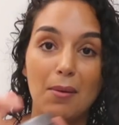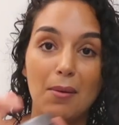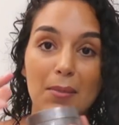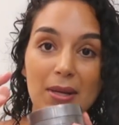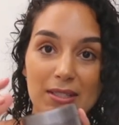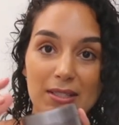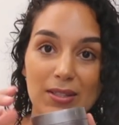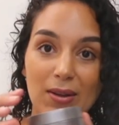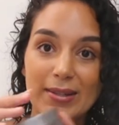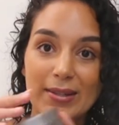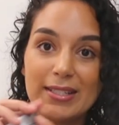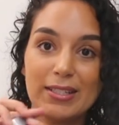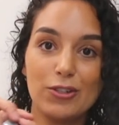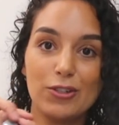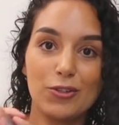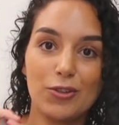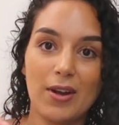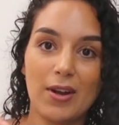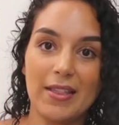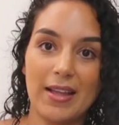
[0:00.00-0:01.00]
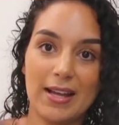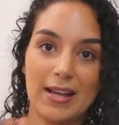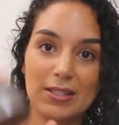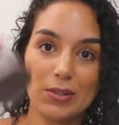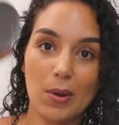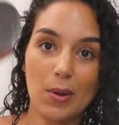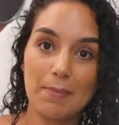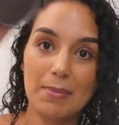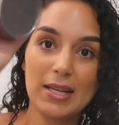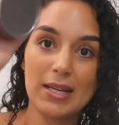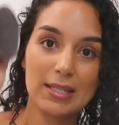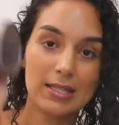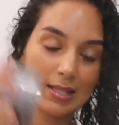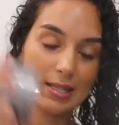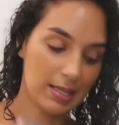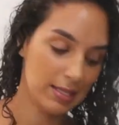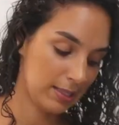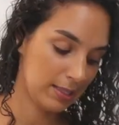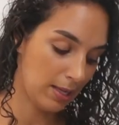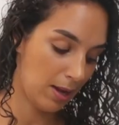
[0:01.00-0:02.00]
I'm excited to try that. So I picked
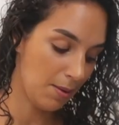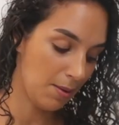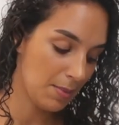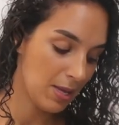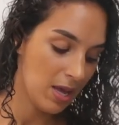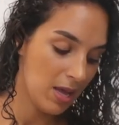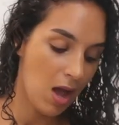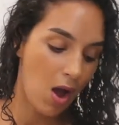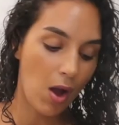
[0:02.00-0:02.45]
this up.